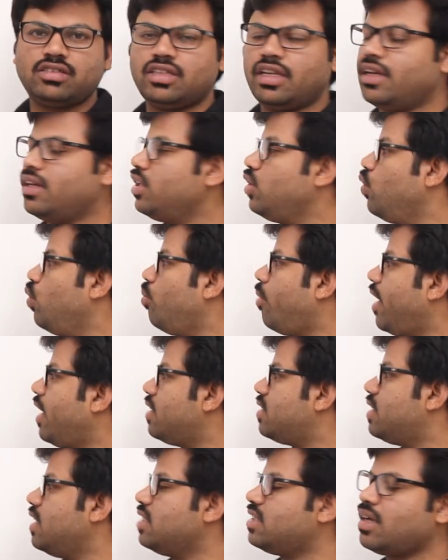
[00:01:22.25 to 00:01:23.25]
Then you
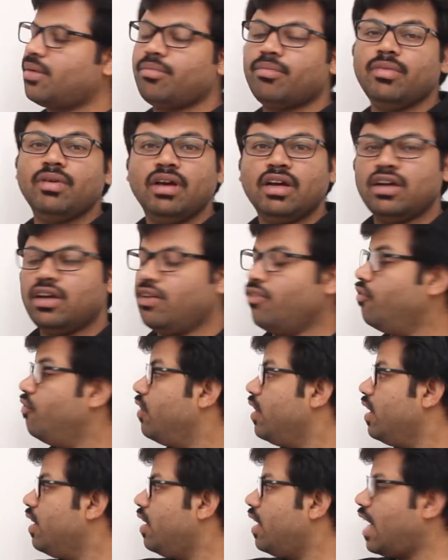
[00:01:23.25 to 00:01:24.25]
might see some
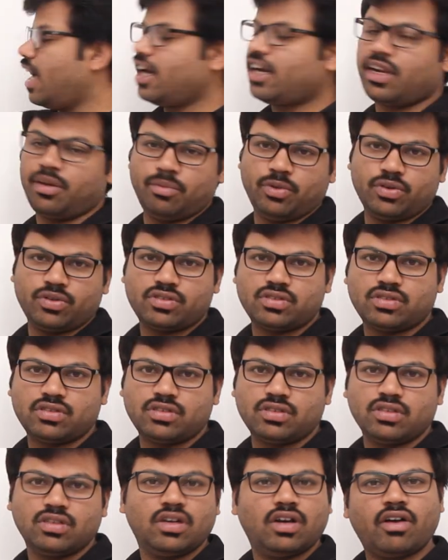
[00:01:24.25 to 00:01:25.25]
weird
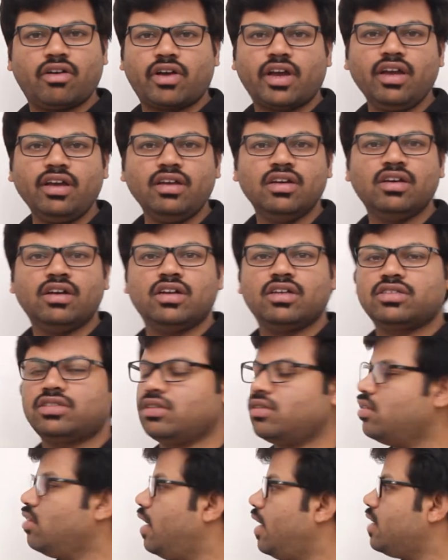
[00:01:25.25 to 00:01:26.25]
attributes. Okay,
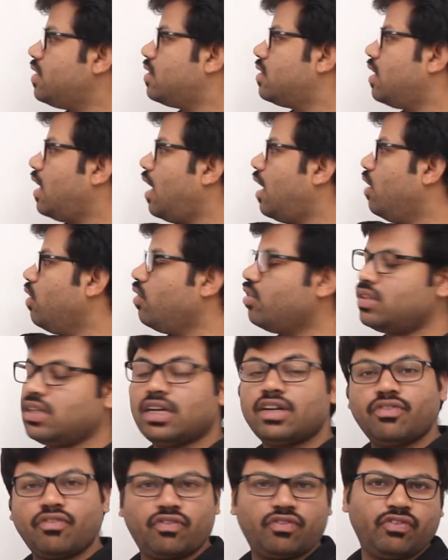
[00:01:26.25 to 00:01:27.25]
so let's allow
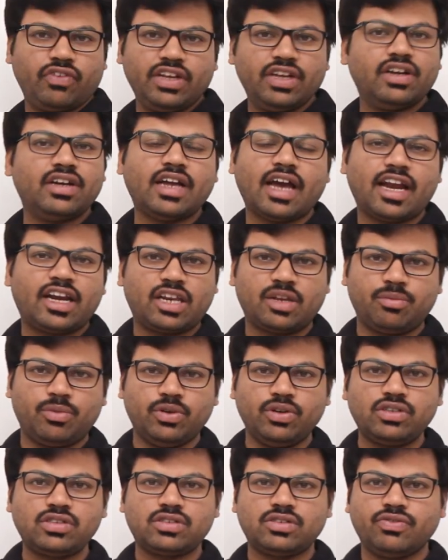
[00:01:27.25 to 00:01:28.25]
that weird
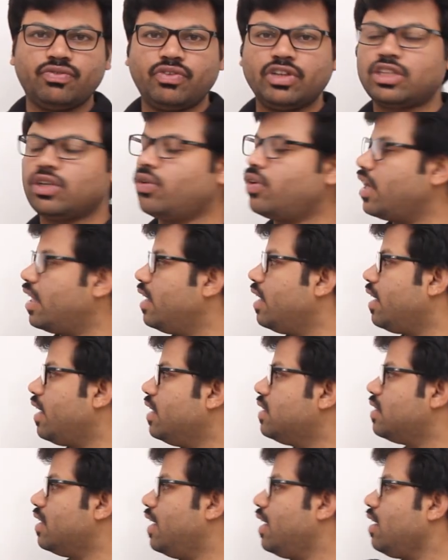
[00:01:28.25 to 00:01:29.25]
attributes without any
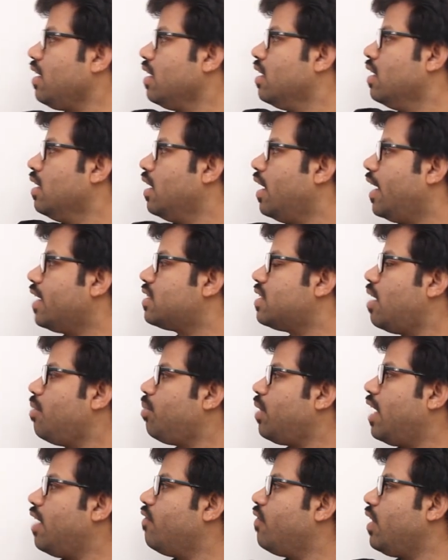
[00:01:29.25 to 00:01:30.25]
reasoning.
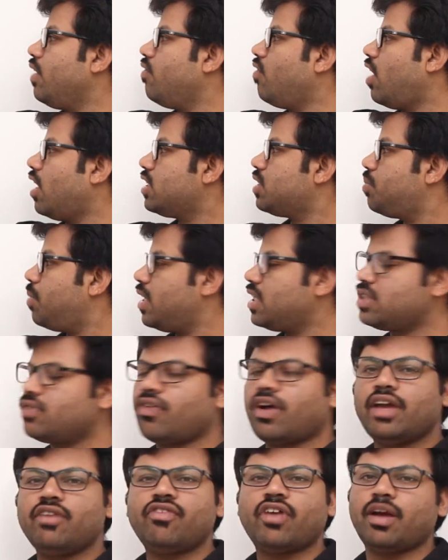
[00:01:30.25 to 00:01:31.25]
Example, every watchman's
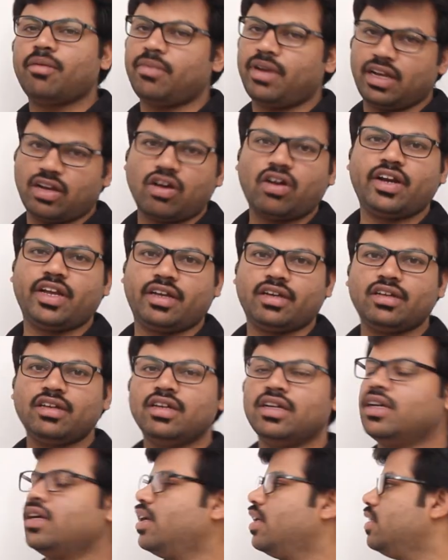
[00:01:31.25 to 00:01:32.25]
wife I am
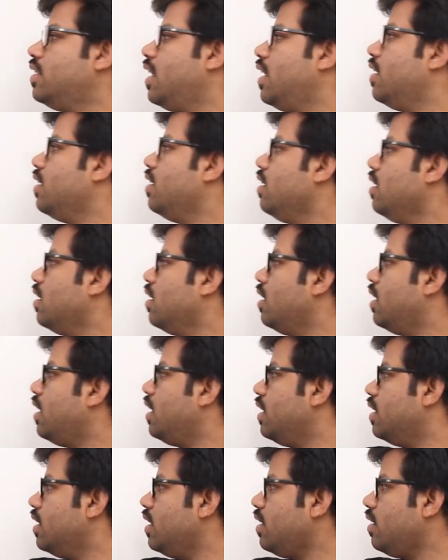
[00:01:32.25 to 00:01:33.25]
recording. Then
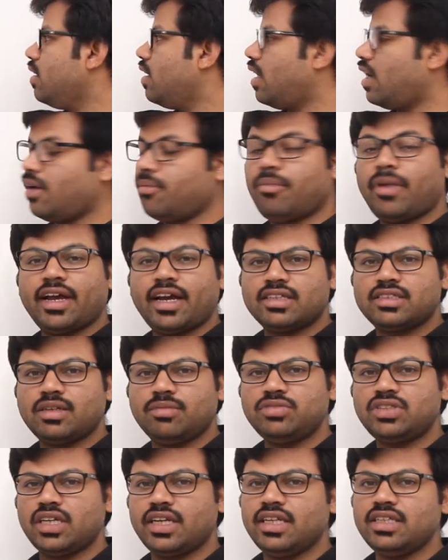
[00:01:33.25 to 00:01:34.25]
here my
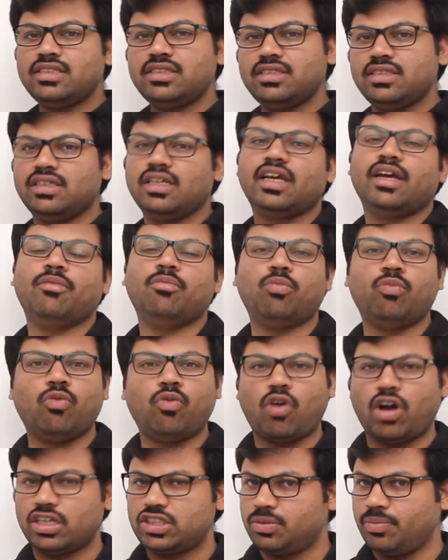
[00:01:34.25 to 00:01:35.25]
assumption is
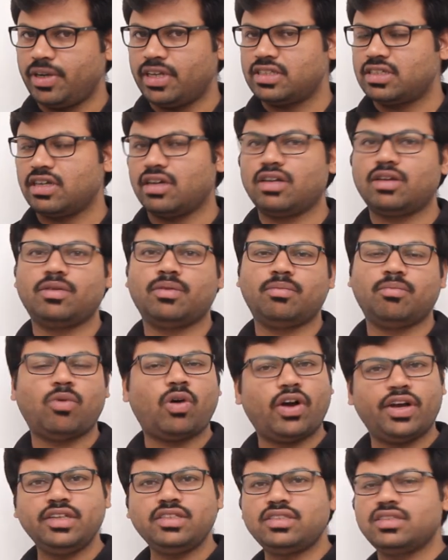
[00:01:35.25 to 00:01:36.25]
watchmen are
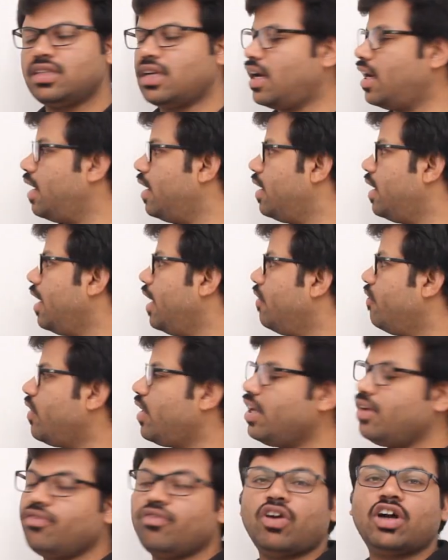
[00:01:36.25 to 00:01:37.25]
boys and
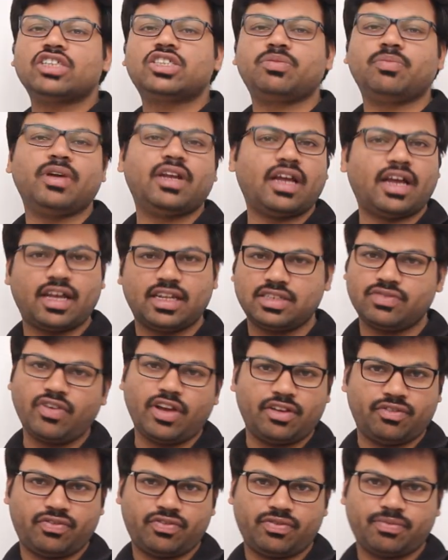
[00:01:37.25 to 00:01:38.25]
every watchman has
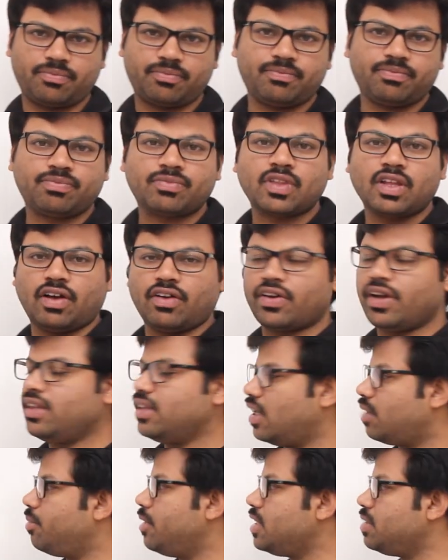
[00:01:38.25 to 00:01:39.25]
wife. Okay,
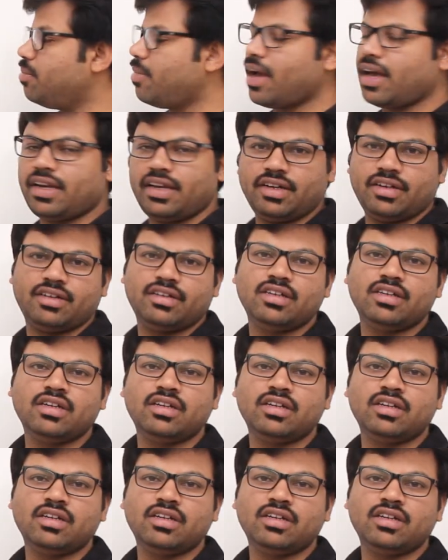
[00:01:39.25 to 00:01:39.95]
that means married.